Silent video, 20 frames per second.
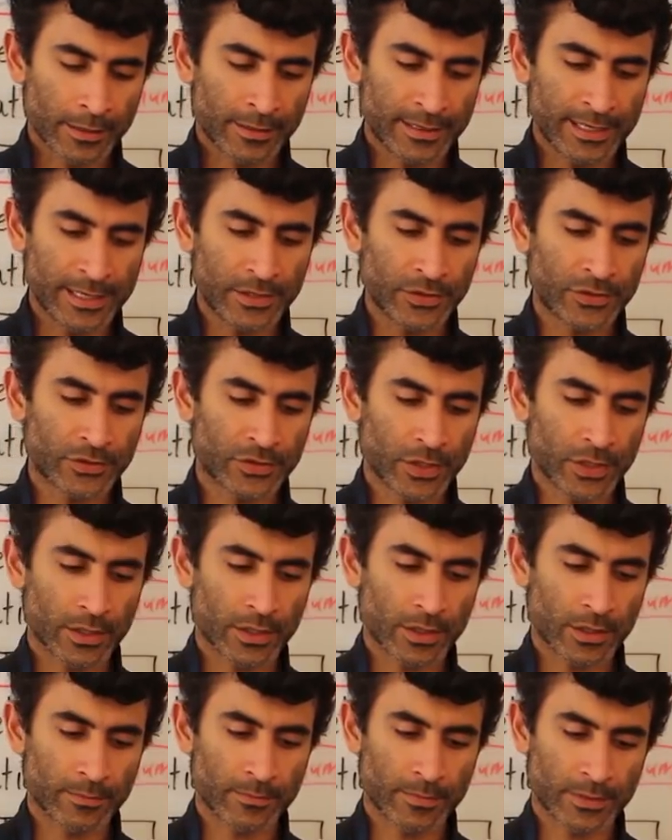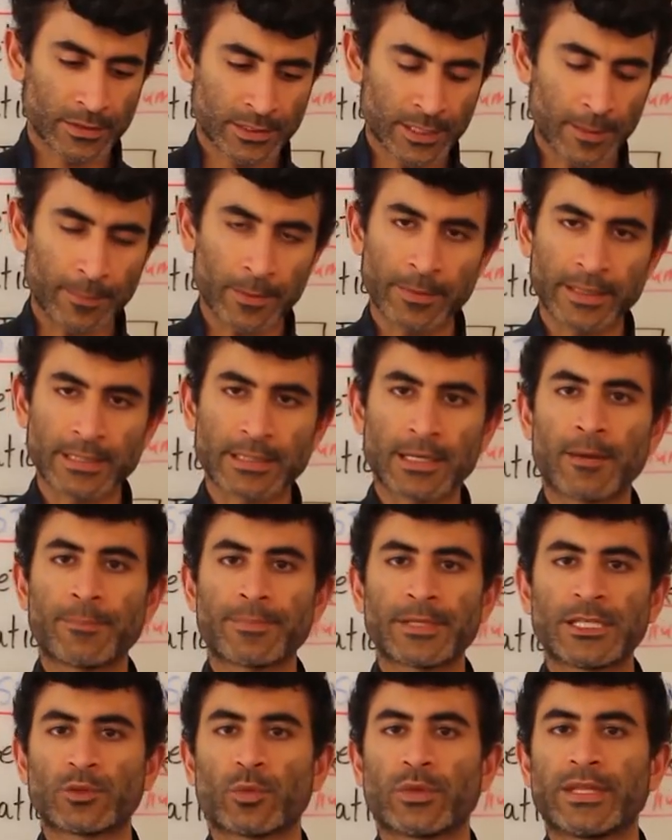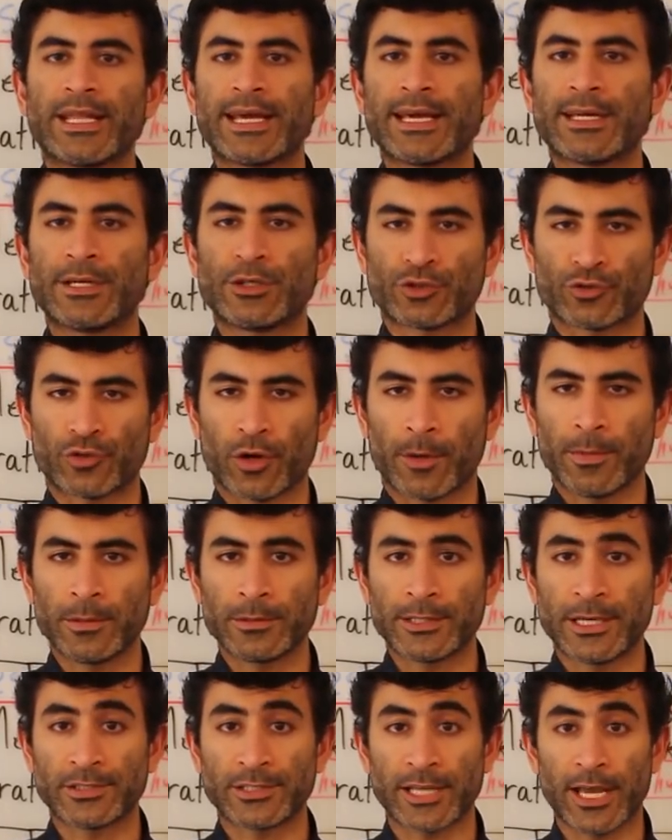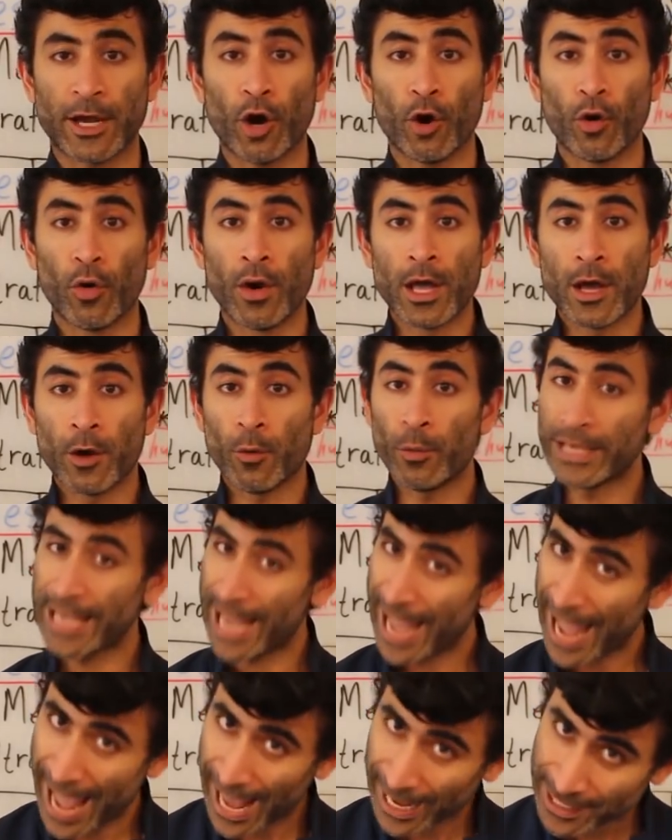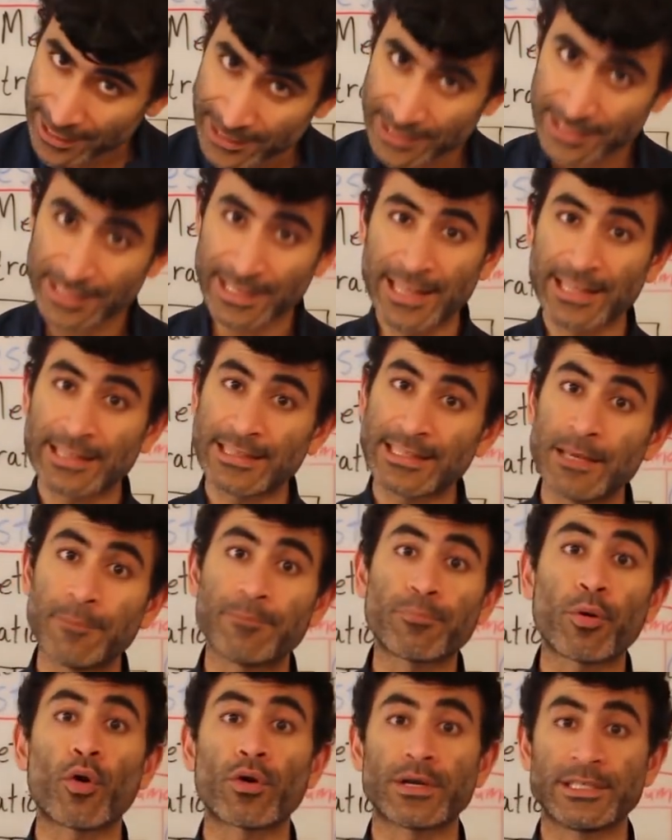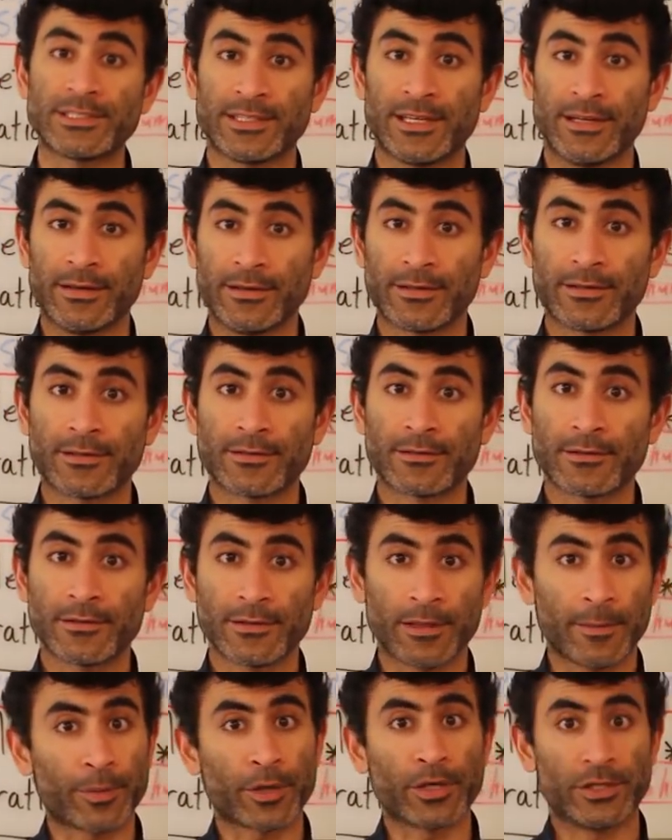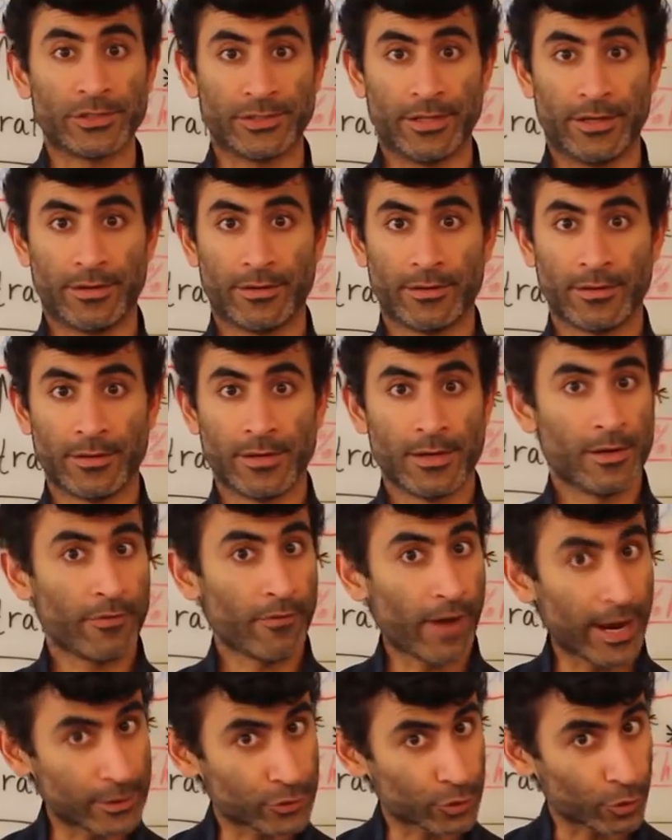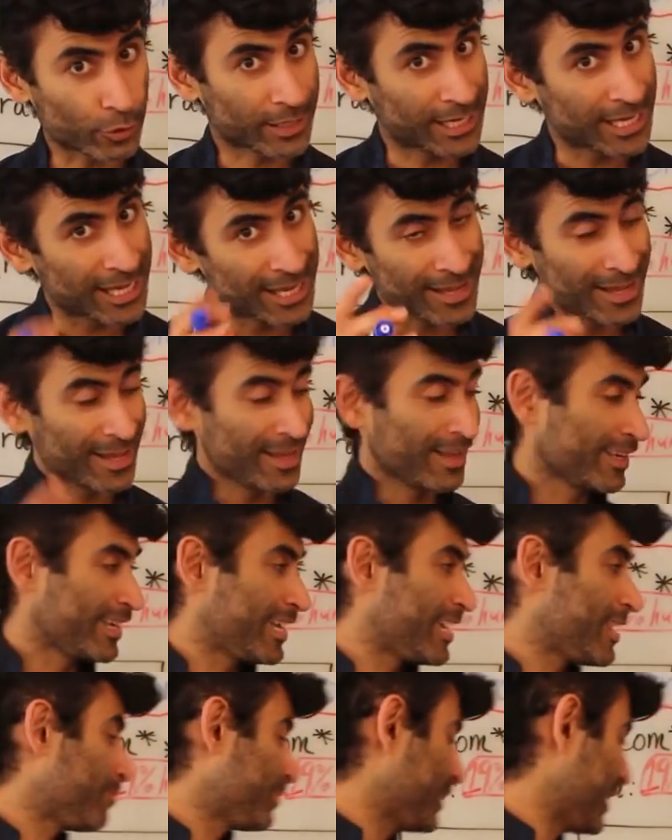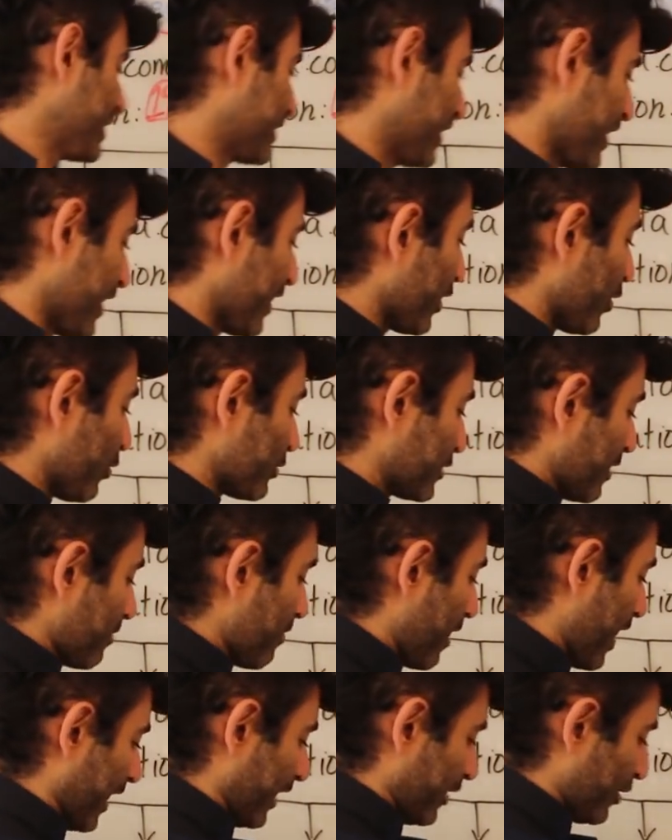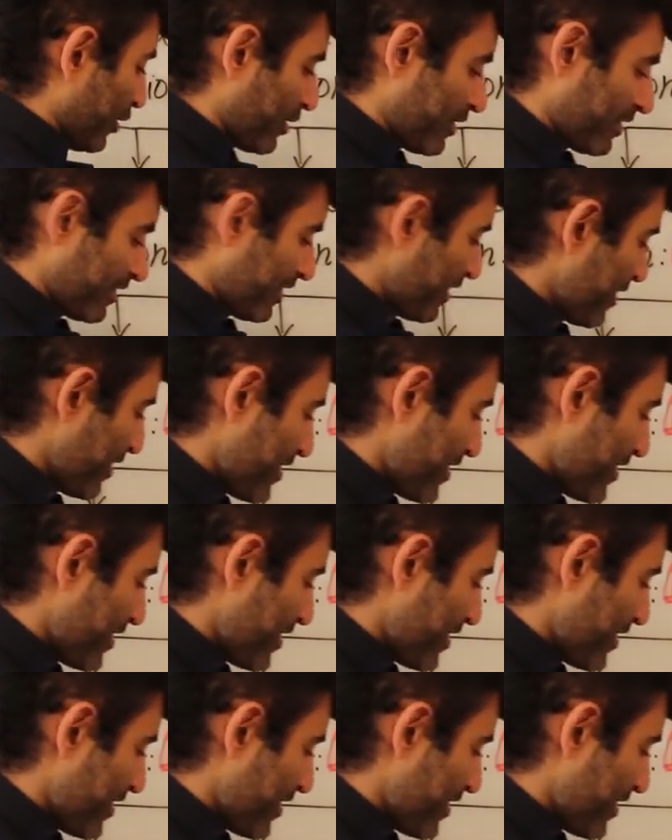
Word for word: these supplement companies, when they get in trouble, they say, oh, we accidentally poisoned the person, right? So keep these lingos in mind.